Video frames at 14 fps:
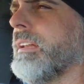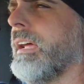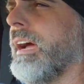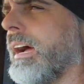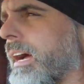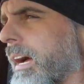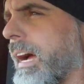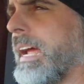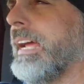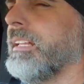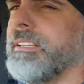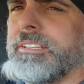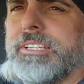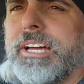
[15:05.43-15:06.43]
I
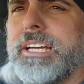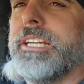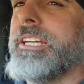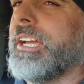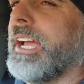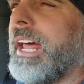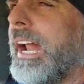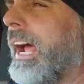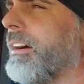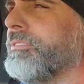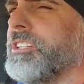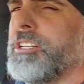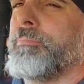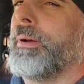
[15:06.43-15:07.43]
hate to tell you, you're gonna
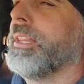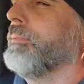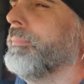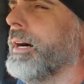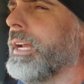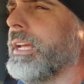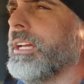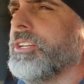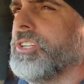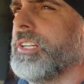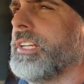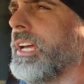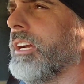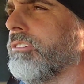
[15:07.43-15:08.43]
have to spend the money and
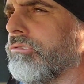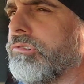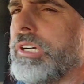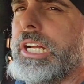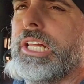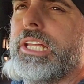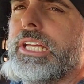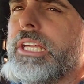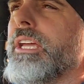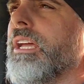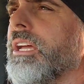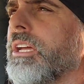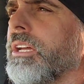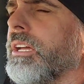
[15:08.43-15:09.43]
just get a really
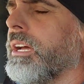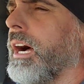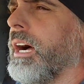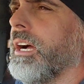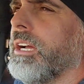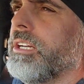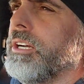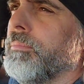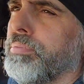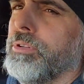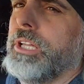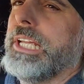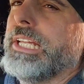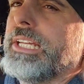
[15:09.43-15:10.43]

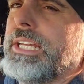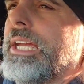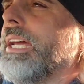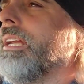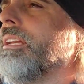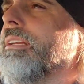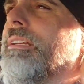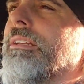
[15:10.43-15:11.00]
complete kit.